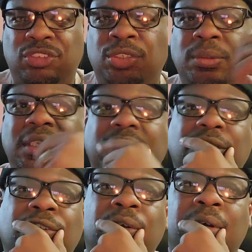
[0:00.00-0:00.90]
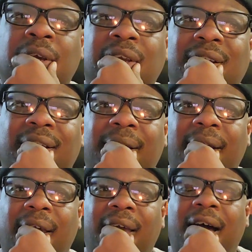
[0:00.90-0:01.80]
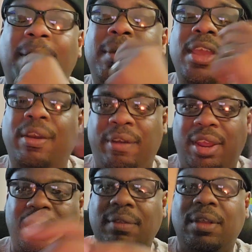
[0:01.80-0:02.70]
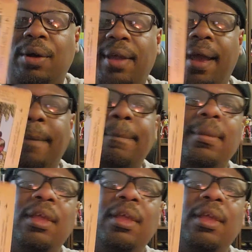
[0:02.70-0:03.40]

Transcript: tuning into it. I'm hearing, okay,